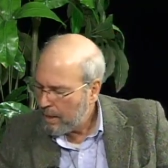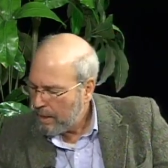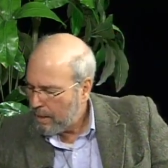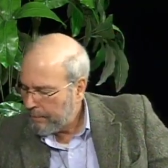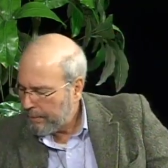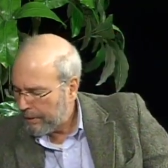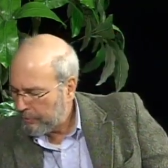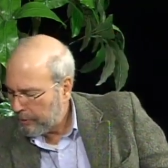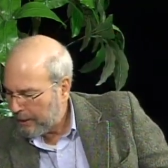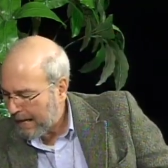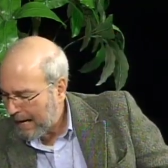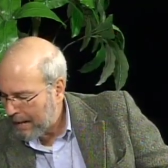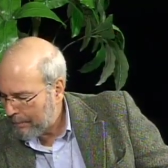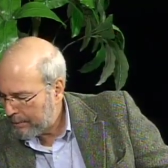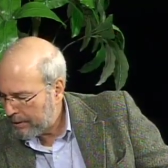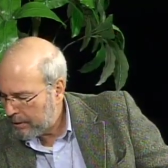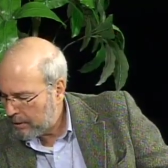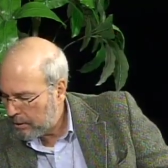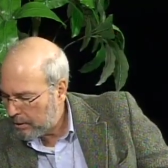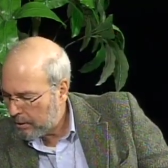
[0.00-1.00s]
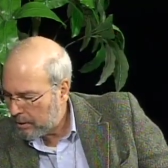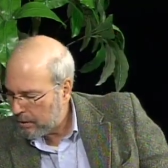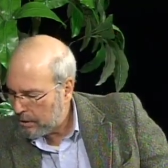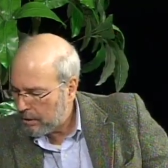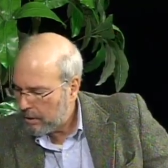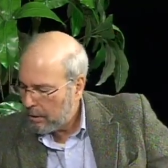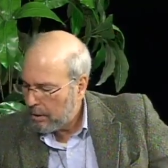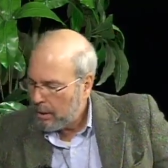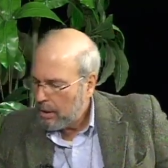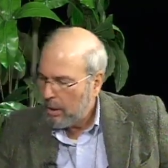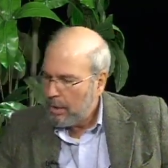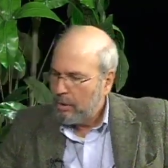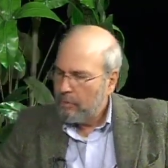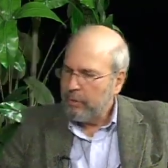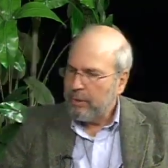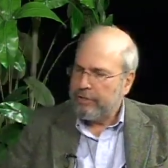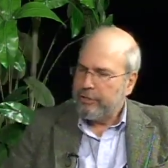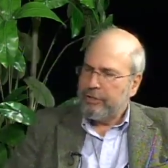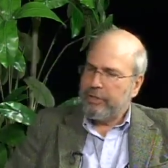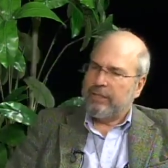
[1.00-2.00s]
But what happened to her
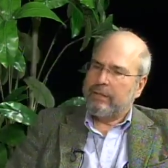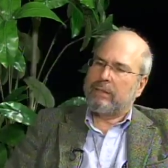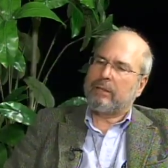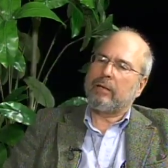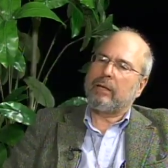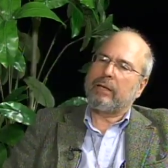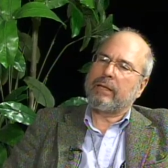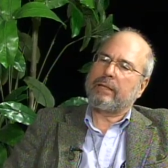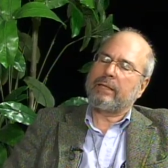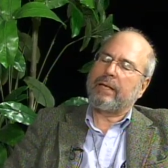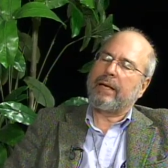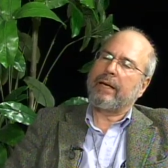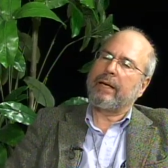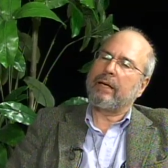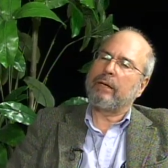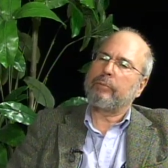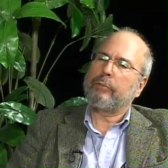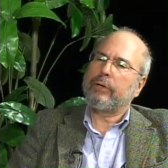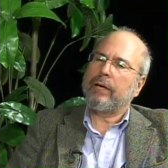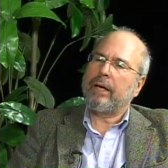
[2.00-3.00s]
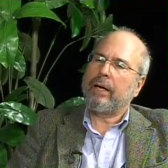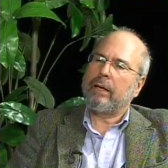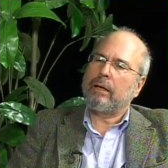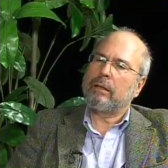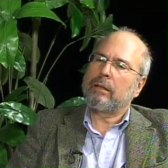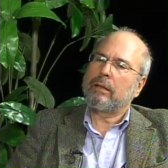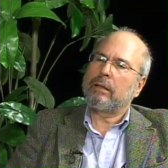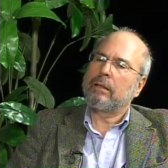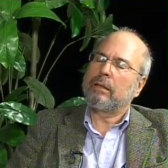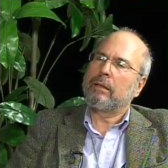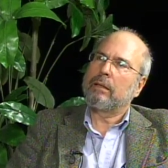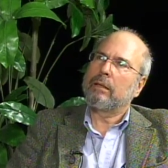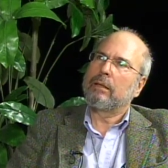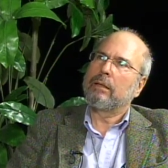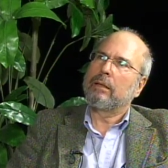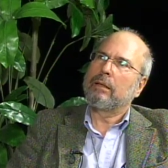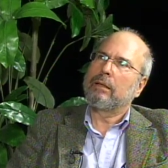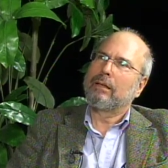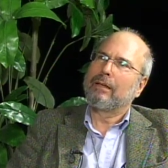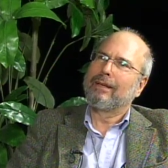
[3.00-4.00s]
was she started saying a prayer
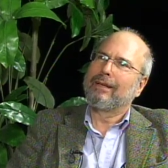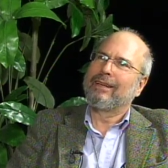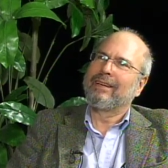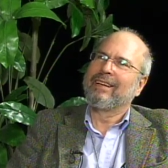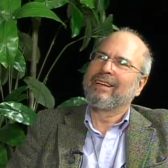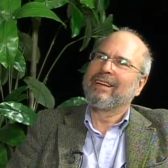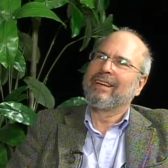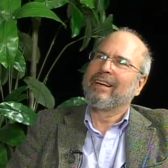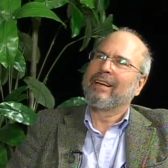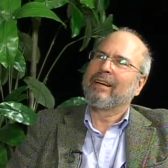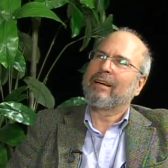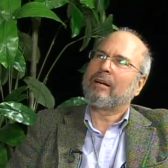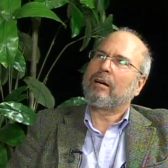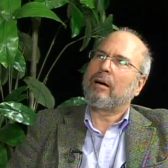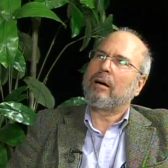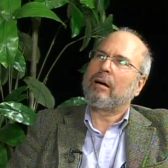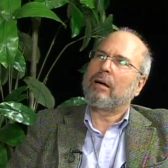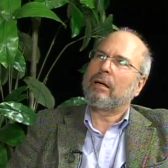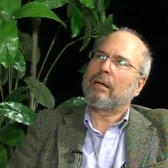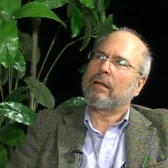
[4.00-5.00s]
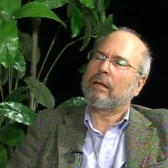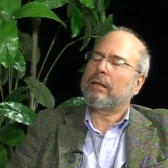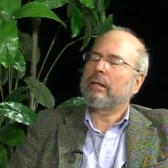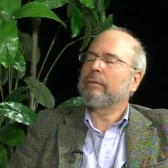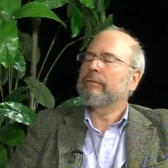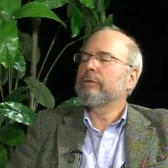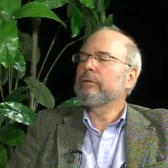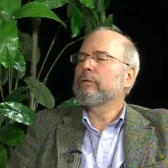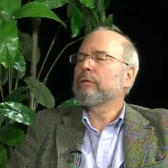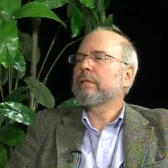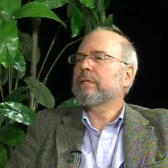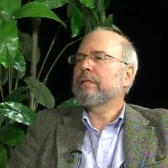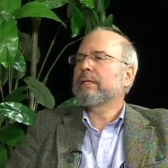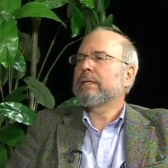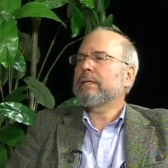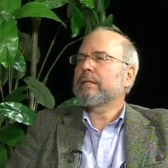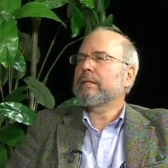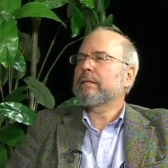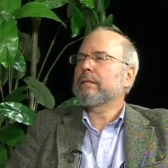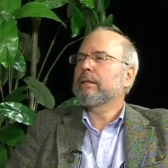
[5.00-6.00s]
God, if you
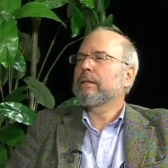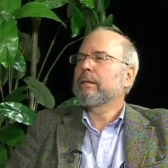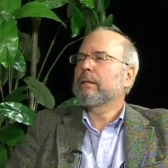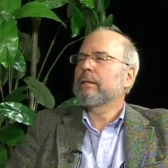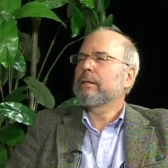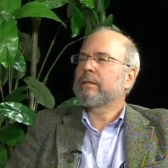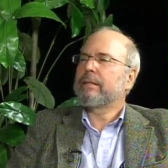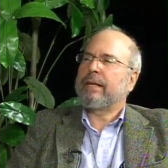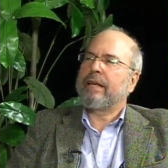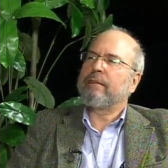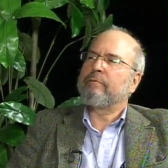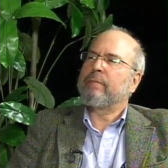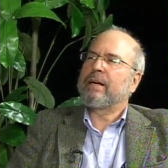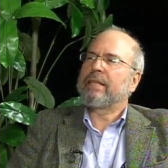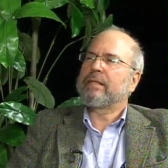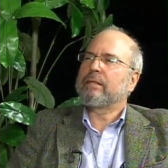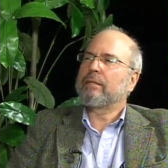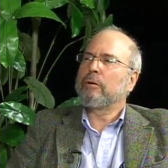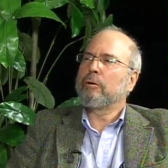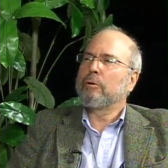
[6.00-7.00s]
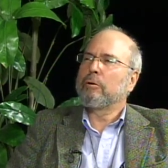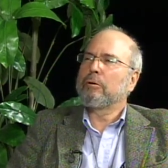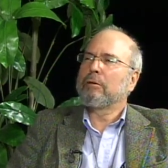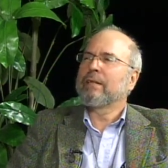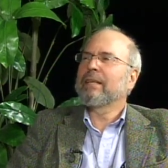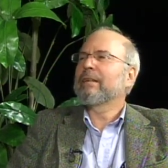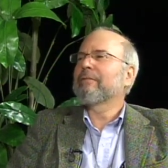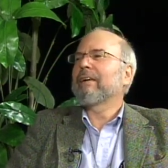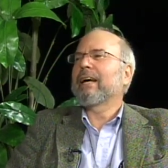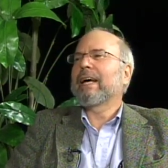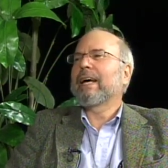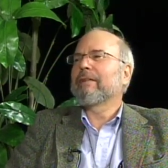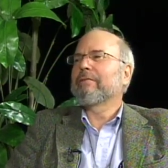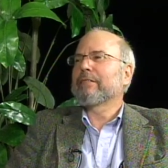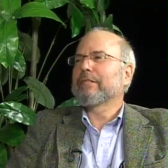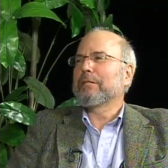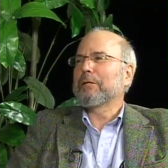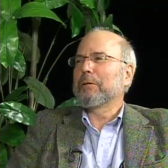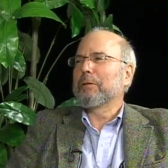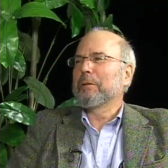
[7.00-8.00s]
exist, save my soul if I have a
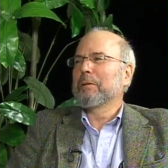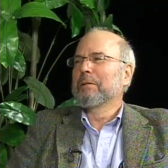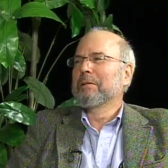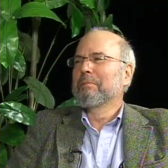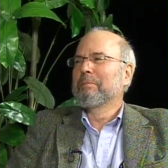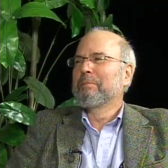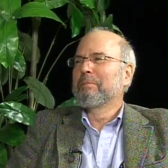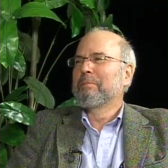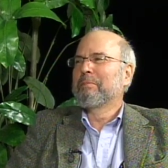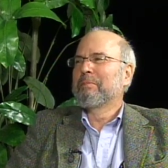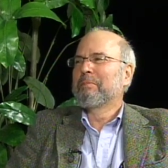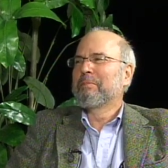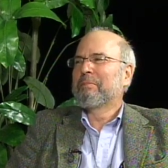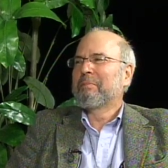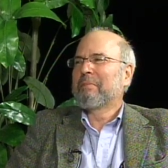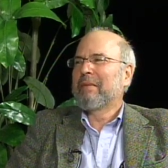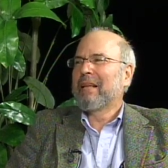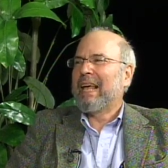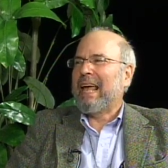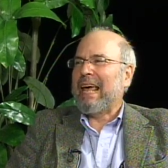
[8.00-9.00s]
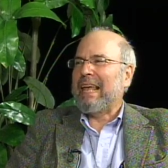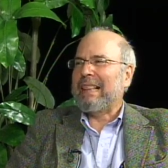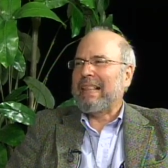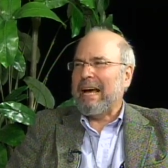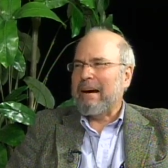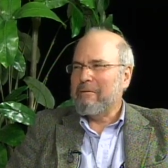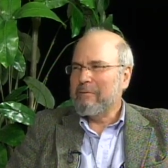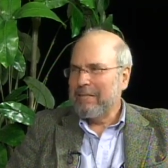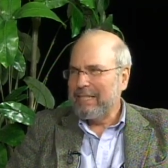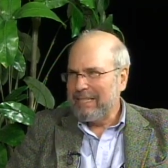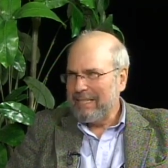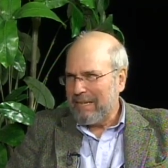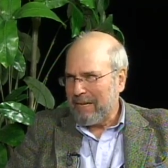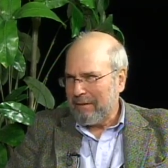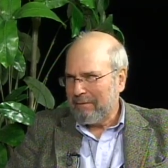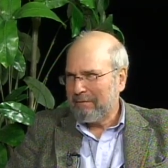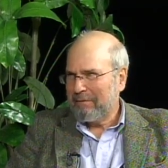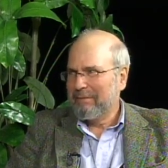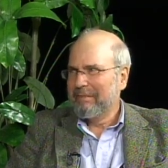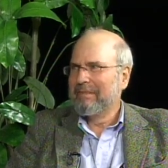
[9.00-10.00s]
soul. And that was
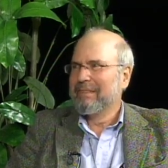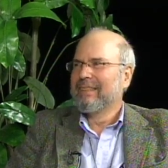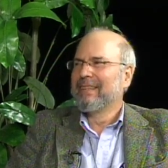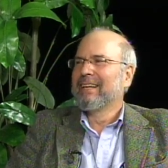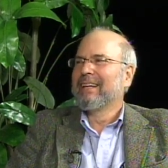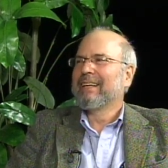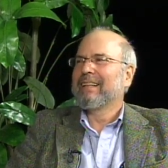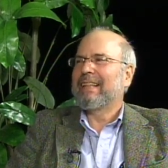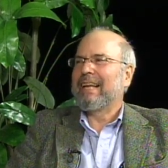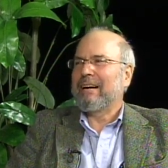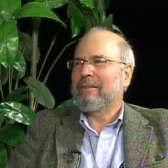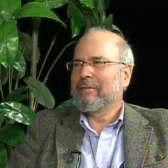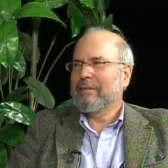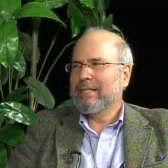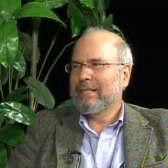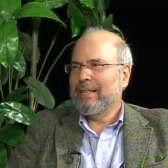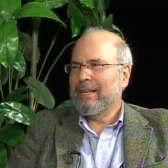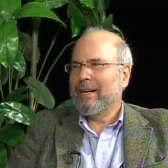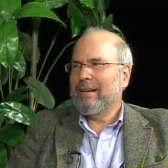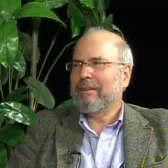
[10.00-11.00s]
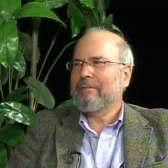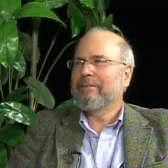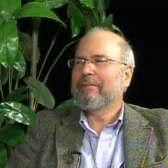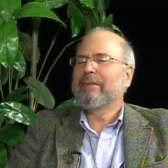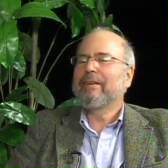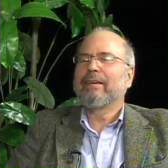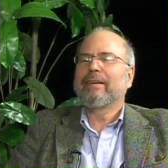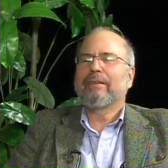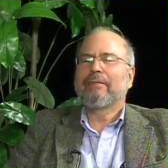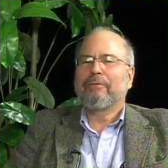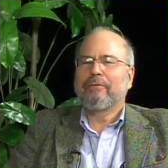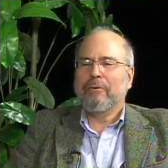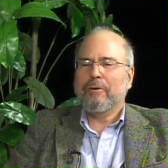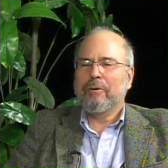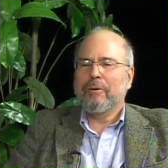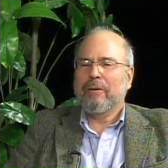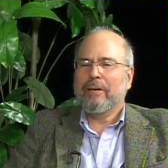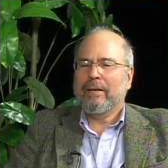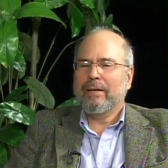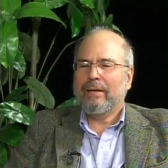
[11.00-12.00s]
enough. Hmm. That was enough
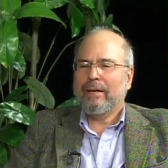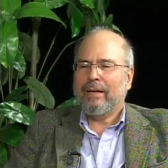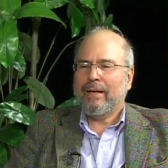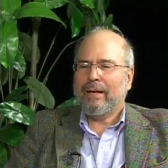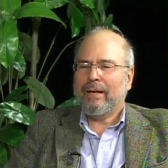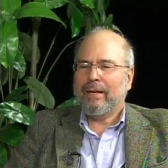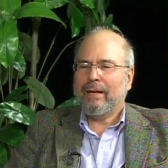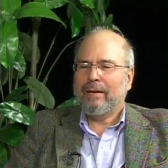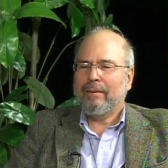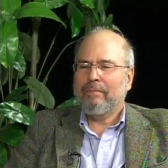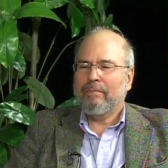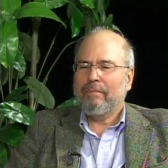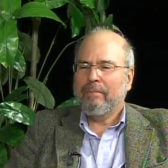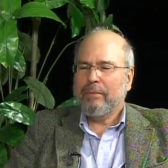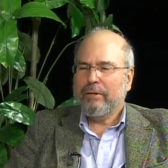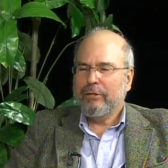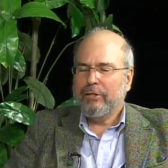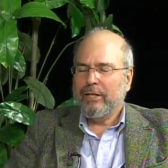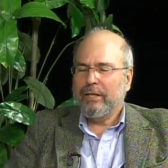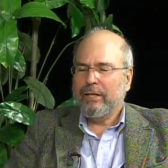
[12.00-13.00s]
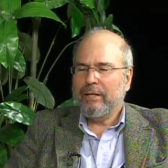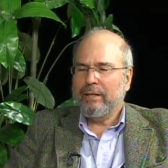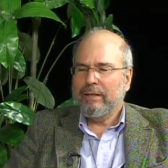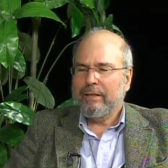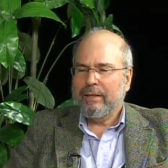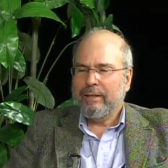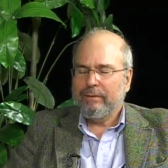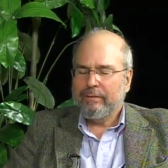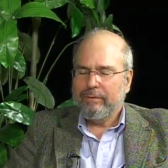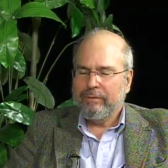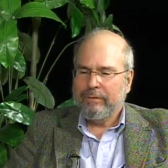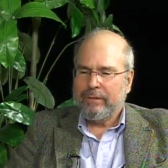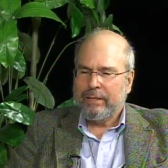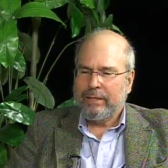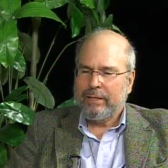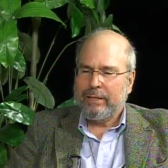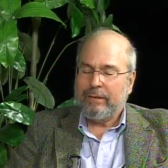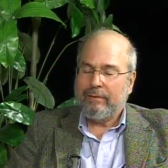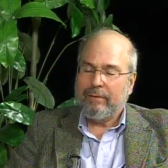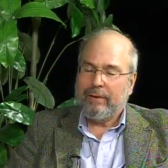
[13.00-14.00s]
for um, she to
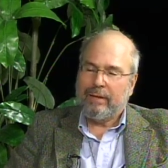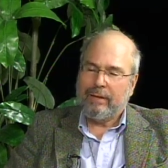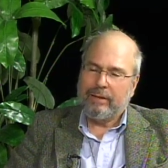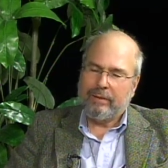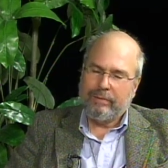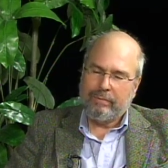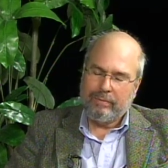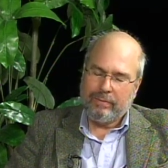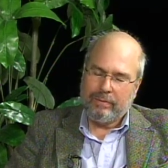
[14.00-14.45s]
receive a,